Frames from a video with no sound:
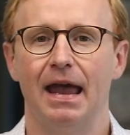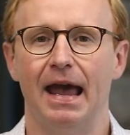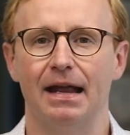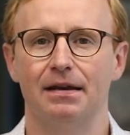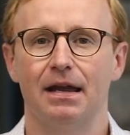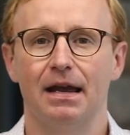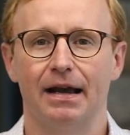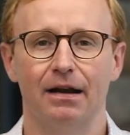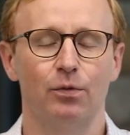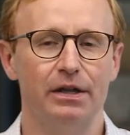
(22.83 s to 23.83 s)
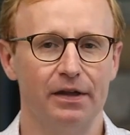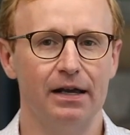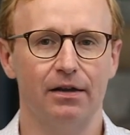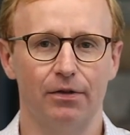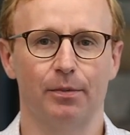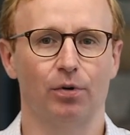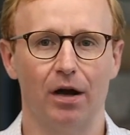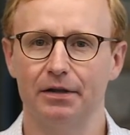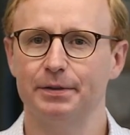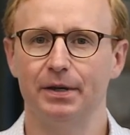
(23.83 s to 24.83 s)
and we think that
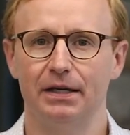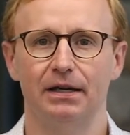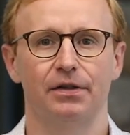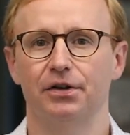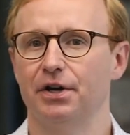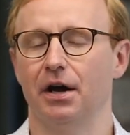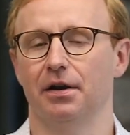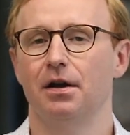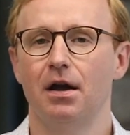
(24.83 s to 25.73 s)
broadly speaking, they're done.